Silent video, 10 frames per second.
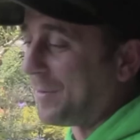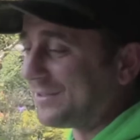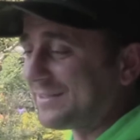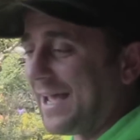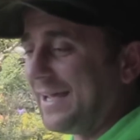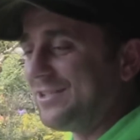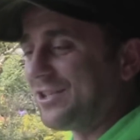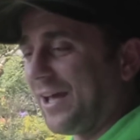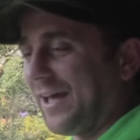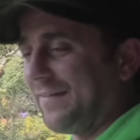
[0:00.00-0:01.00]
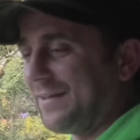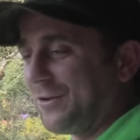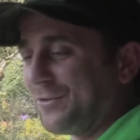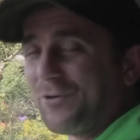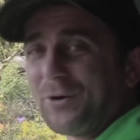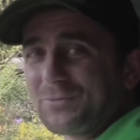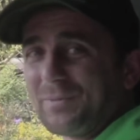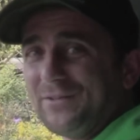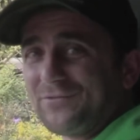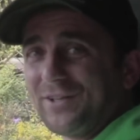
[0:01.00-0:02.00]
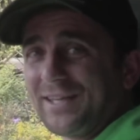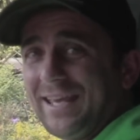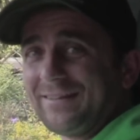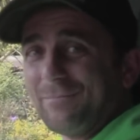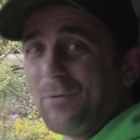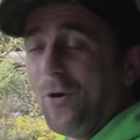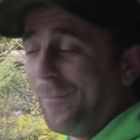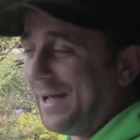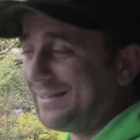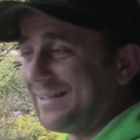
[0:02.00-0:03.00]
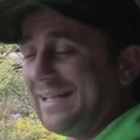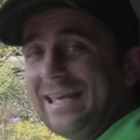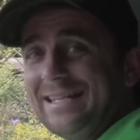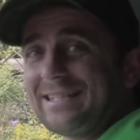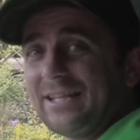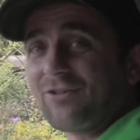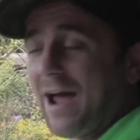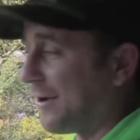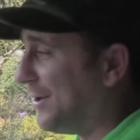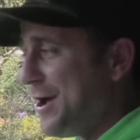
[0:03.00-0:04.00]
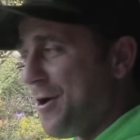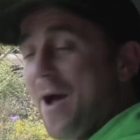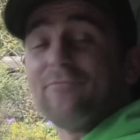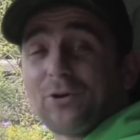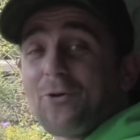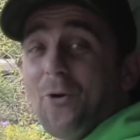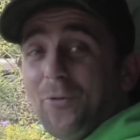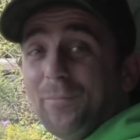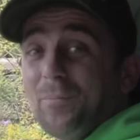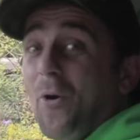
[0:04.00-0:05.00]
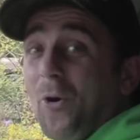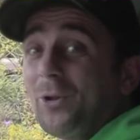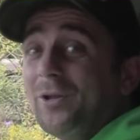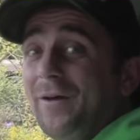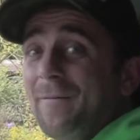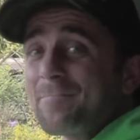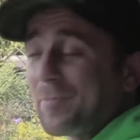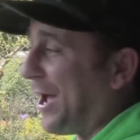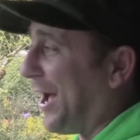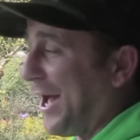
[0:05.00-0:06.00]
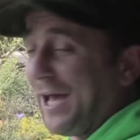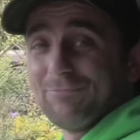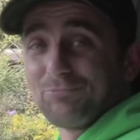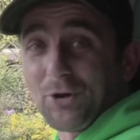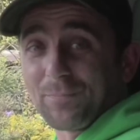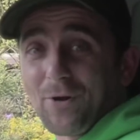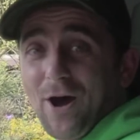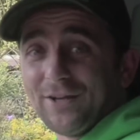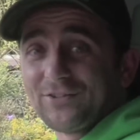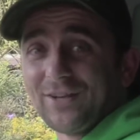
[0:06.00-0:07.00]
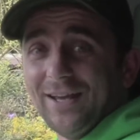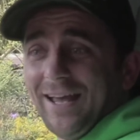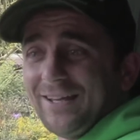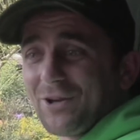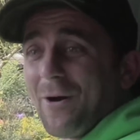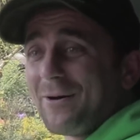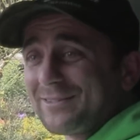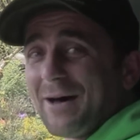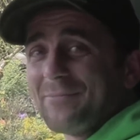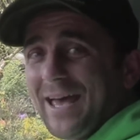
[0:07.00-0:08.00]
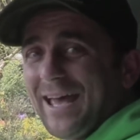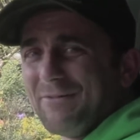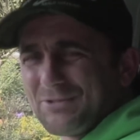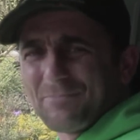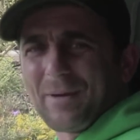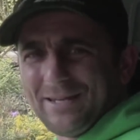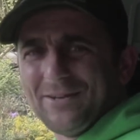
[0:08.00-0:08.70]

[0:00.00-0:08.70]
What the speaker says: on stage. They got the roast beef to kick the ball basically into the crowd. Whoever caught the ball got a prize. So I was up there. It was a bit